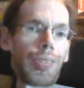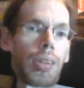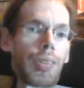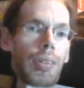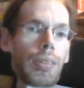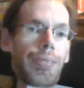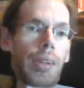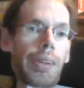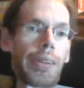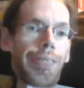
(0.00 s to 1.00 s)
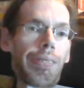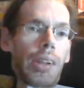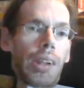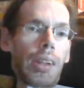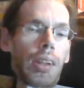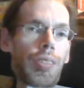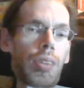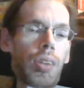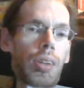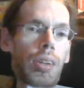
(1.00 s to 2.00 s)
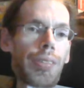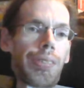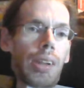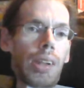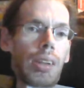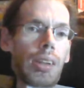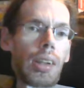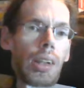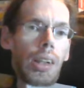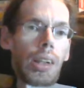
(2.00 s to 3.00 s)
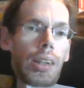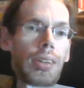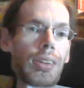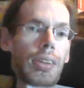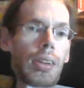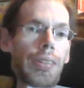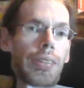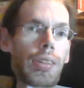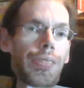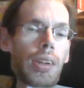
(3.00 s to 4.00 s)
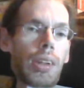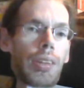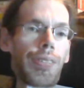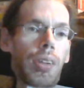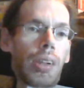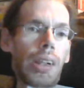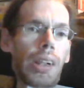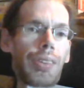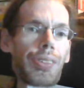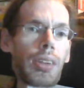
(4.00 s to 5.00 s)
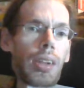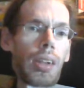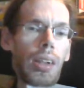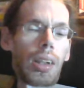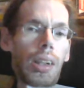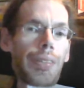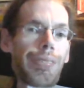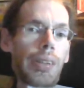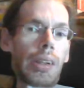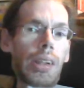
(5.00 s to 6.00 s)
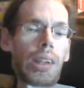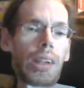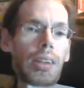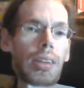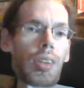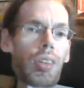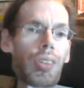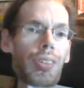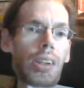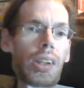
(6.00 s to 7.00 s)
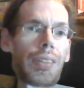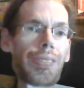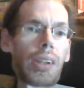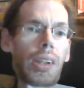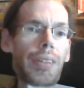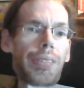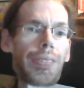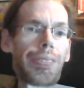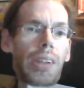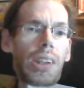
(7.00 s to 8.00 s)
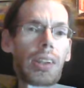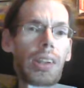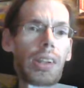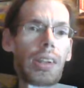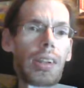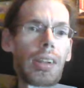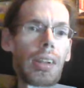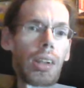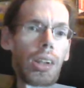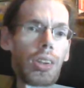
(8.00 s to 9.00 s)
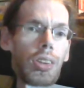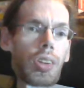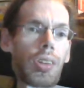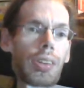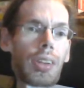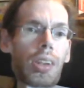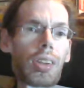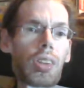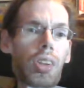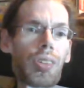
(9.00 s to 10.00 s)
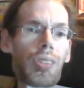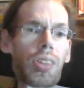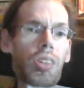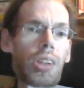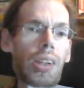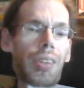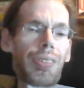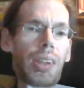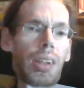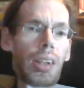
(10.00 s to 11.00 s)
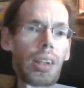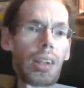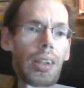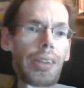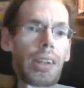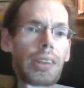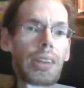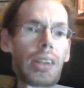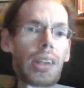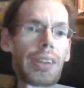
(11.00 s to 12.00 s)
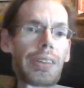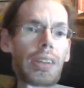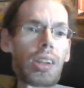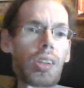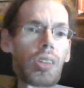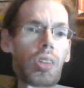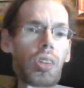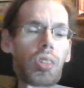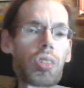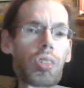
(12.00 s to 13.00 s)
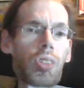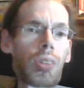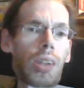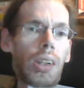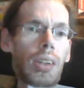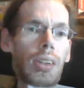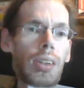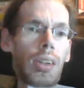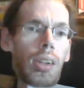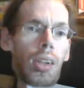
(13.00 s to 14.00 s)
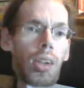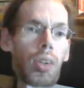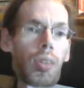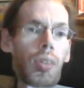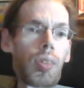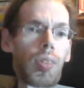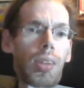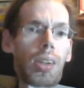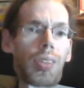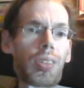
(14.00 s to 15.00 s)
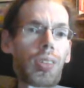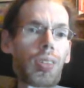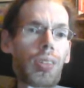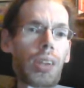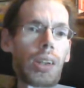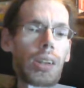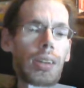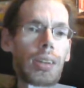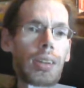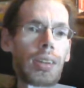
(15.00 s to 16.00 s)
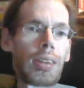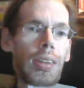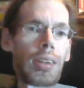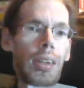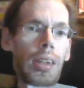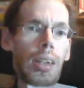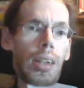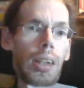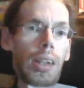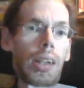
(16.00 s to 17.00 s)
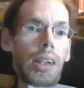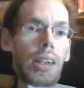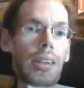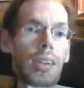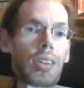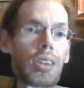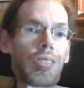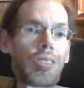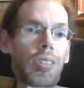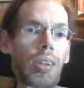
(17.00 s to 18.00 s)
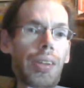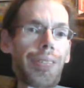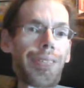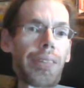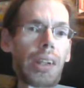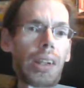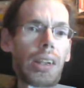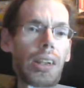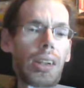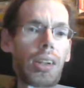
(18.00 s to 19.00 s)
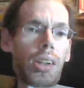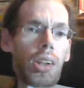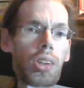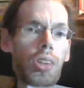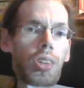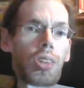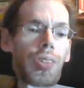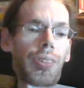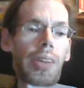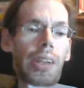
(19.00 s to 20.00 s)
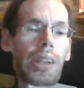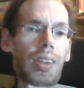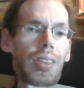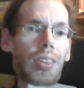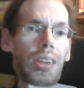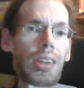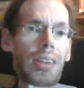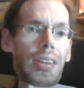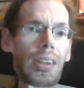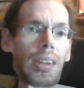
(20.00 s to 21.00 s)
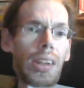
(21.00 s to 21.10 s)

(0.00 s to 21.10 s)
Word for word: We are in the month of May, they will come in. I'm just trying to bring them all out. I'm behind the old game, but I've been busy. So let's get to it, shall we? This is the Loot Crate, Club Crate. Uh, this is for May 2000.